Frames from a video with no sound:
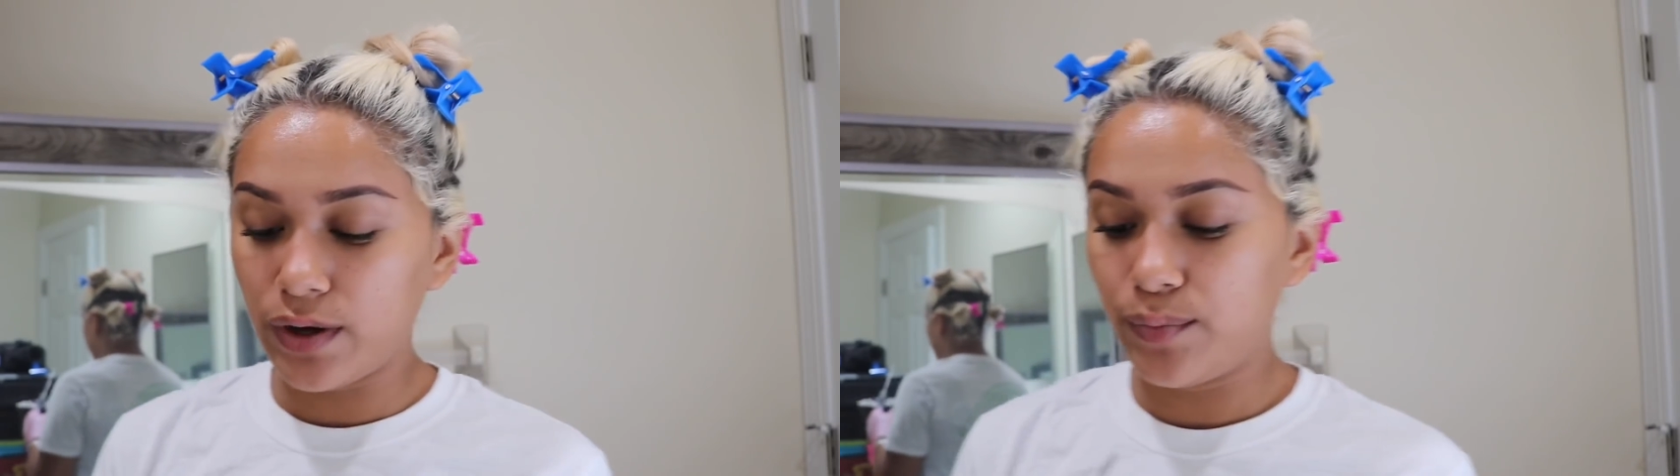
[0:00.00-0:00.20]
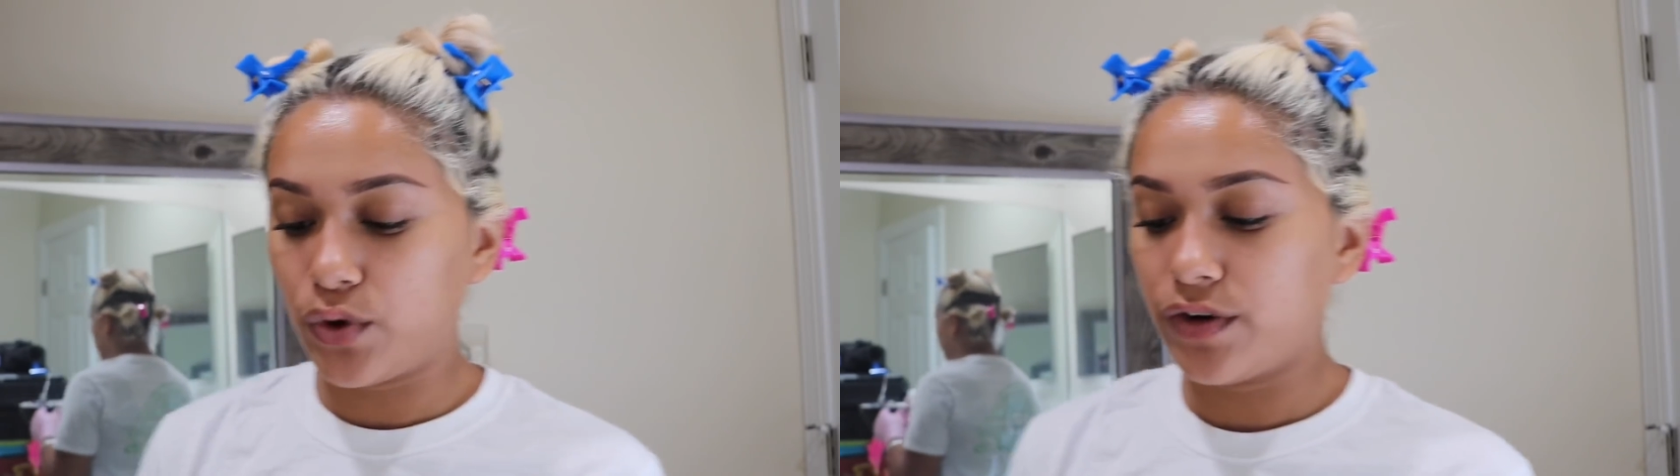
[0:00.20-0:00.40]

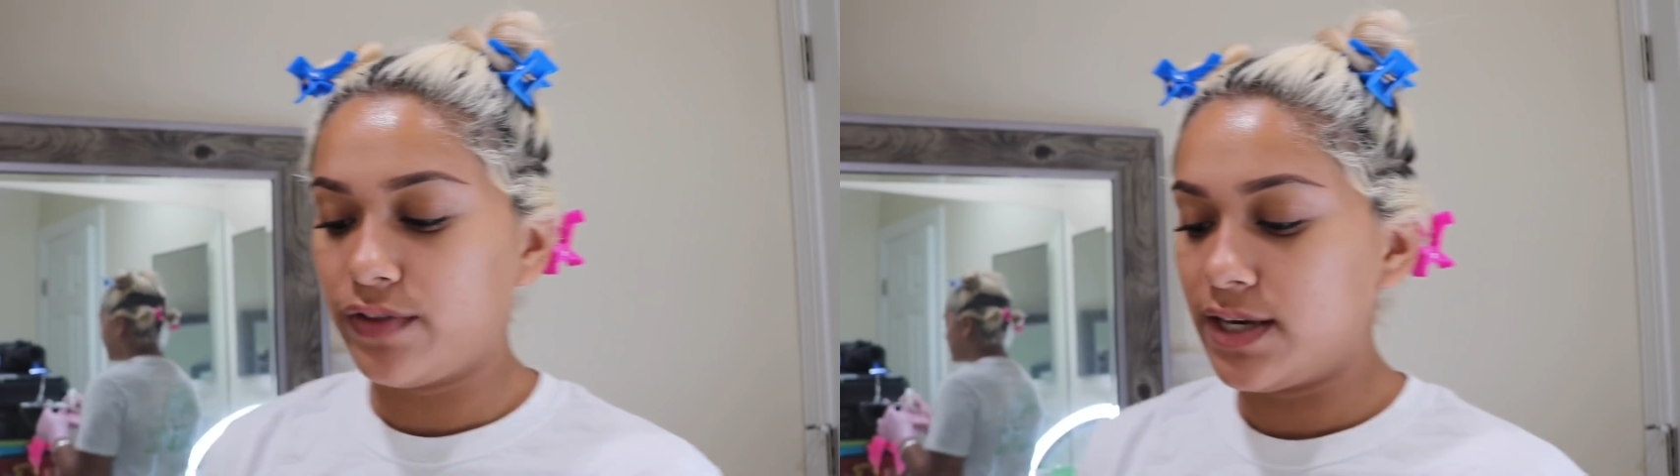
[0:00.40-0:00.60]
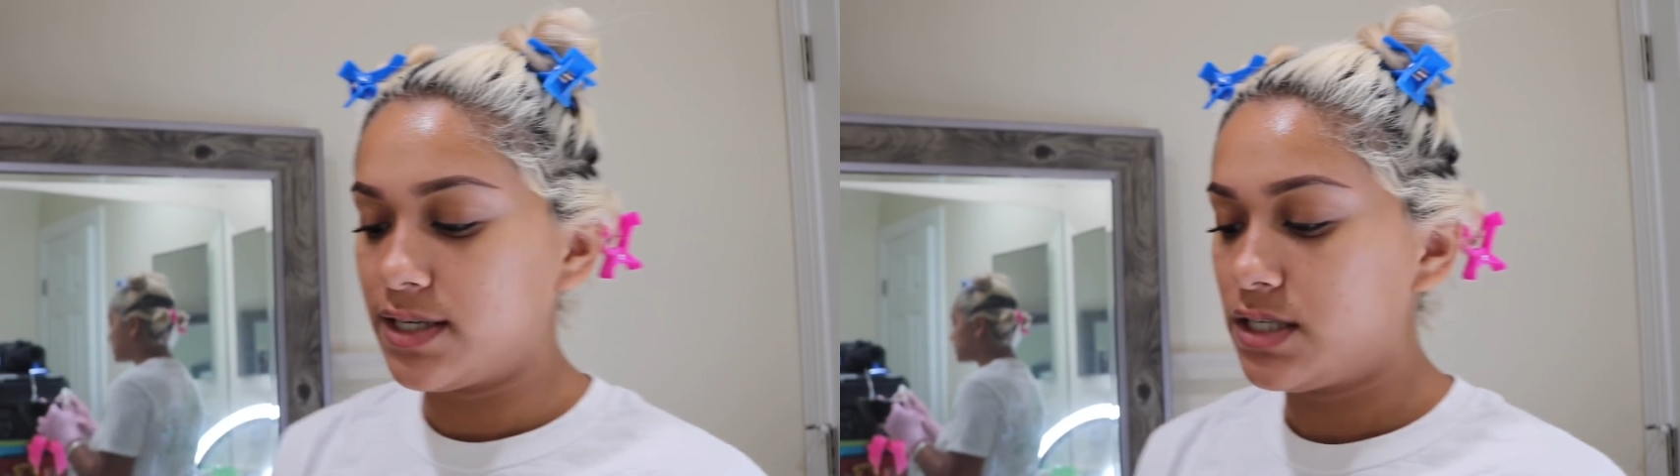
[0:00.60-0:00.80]
one more of
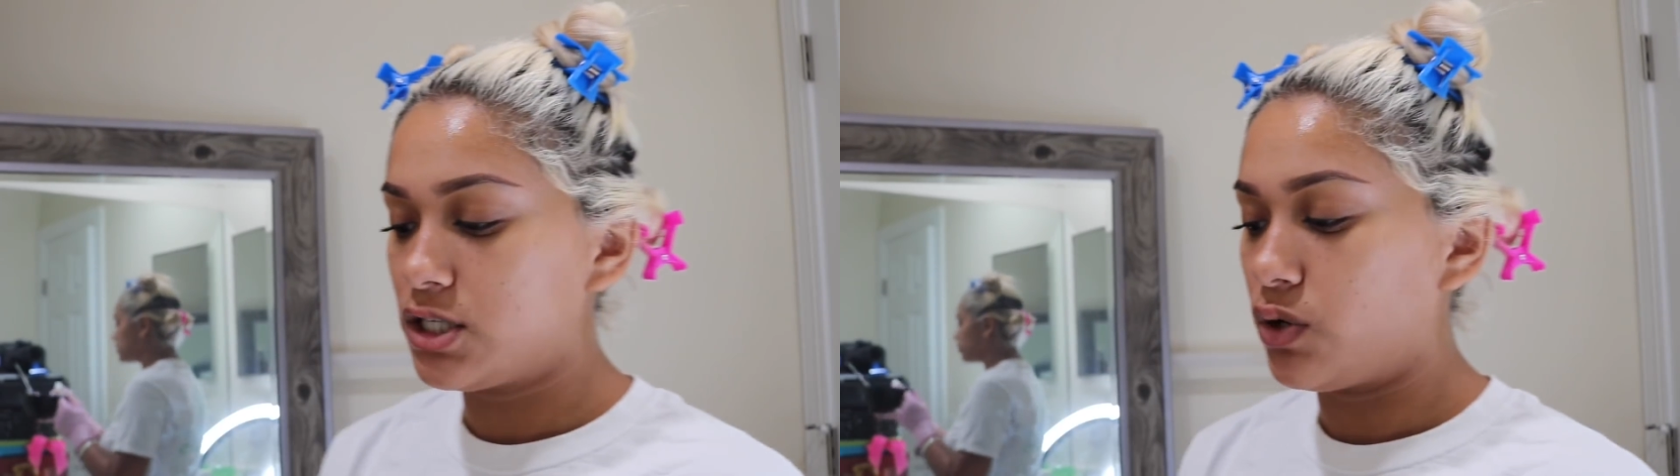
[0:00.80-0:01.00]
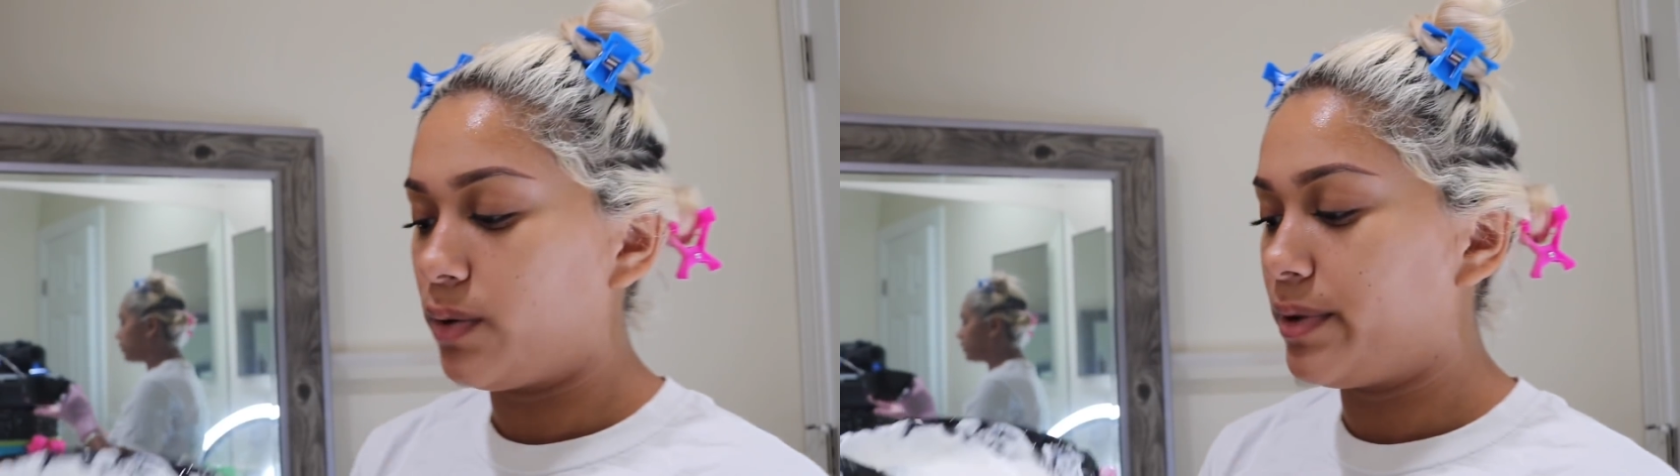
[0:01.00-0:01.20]
these,
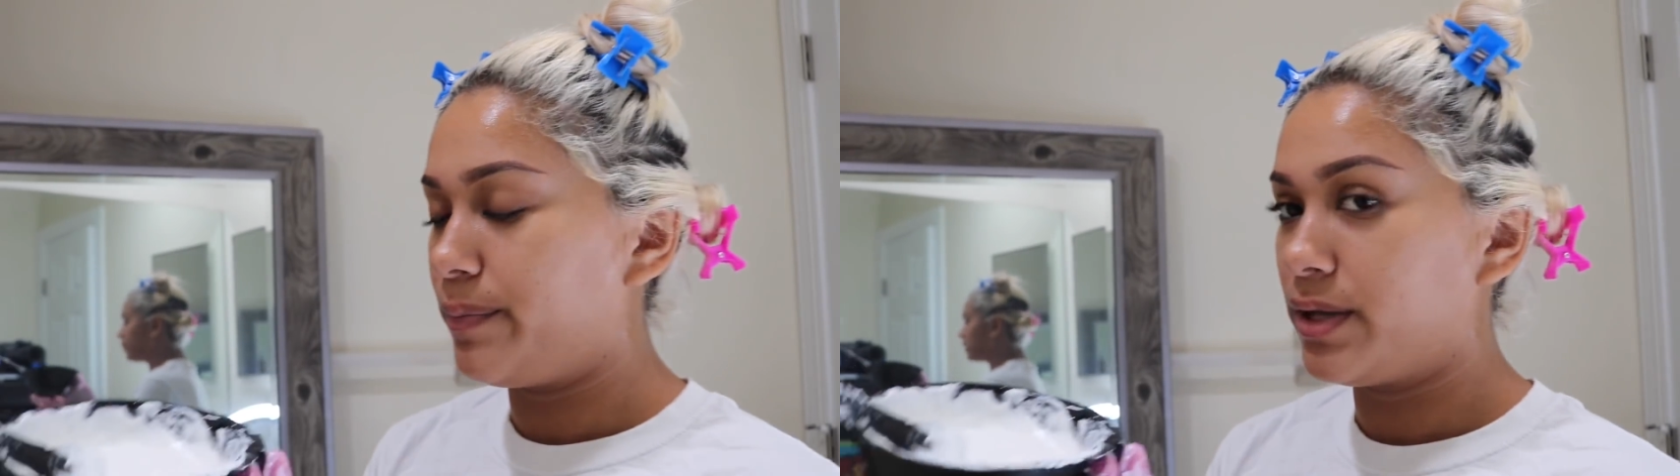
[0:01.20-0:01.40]
so I'm going